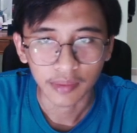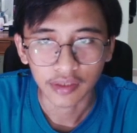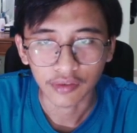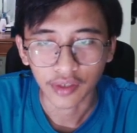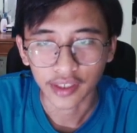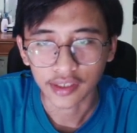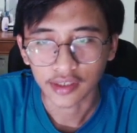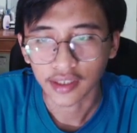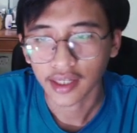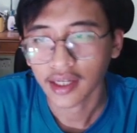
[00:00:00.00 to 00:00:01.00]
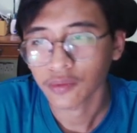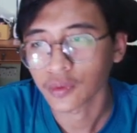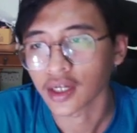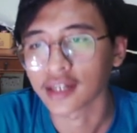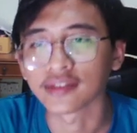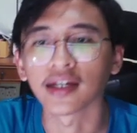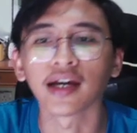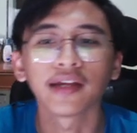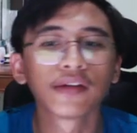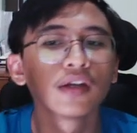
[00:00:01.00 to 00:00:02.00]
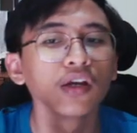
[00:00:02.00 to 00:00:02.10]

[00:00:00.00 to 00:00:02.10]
bit grayer, and we are done.